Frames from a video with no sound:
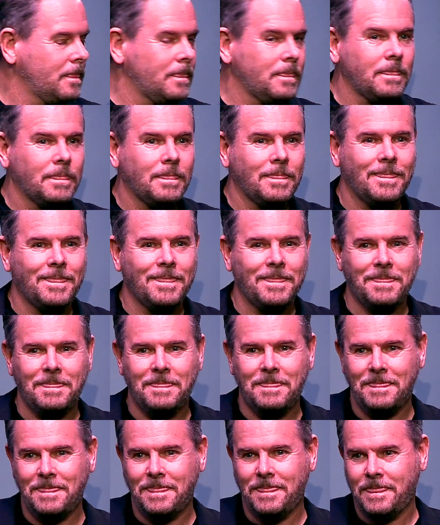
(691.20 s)

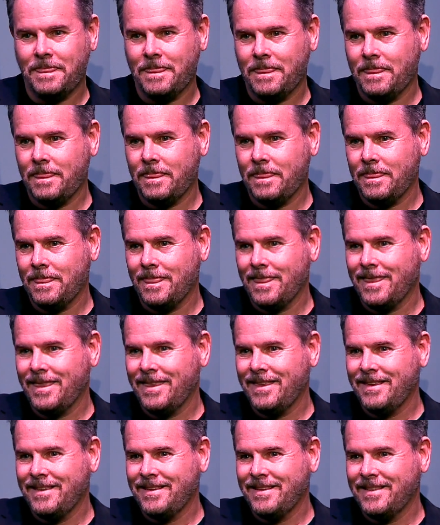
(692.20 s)

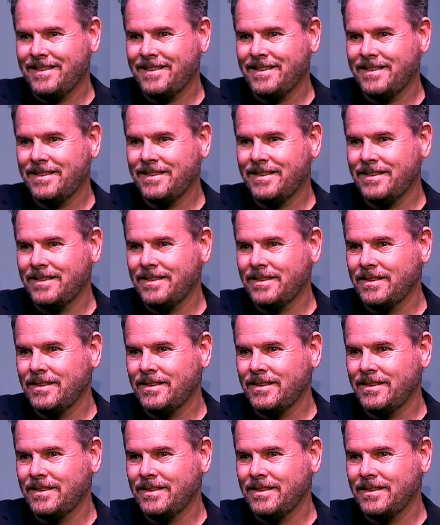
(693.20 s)
(silence)